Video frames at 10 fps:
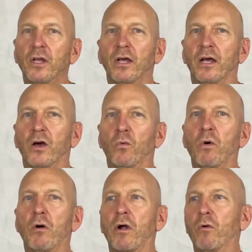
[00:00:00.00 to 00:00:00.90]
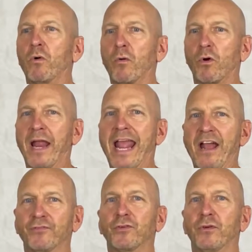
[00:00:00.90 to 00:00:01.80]
what we're
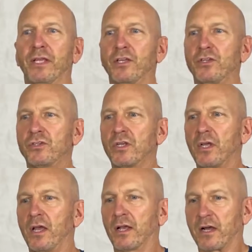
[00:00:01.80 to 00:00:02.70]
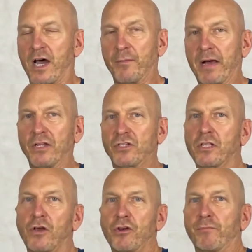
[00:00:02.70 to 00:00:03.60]
after is economizing the
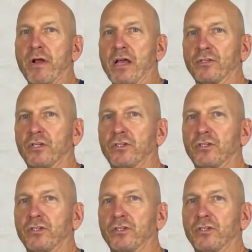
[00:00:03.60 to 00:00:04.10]
loading process.